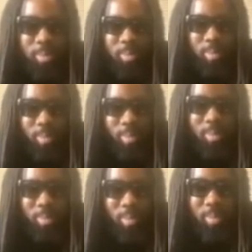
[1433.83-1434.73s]

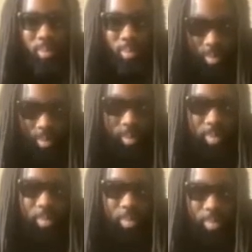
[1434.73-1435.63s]

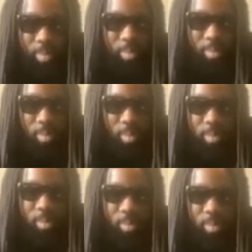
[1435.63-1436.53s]

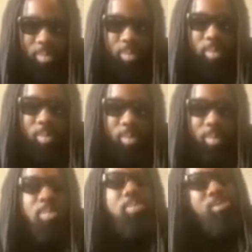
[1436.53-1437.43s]

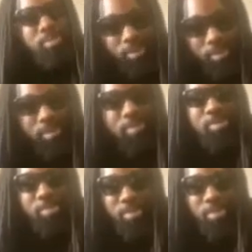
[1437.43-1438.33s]

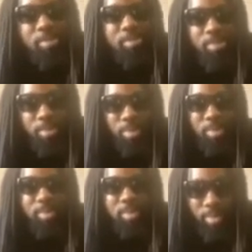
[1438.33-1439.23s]

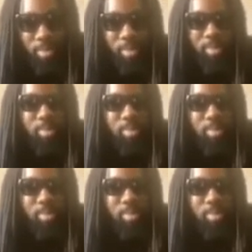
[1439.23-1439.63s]
(silent)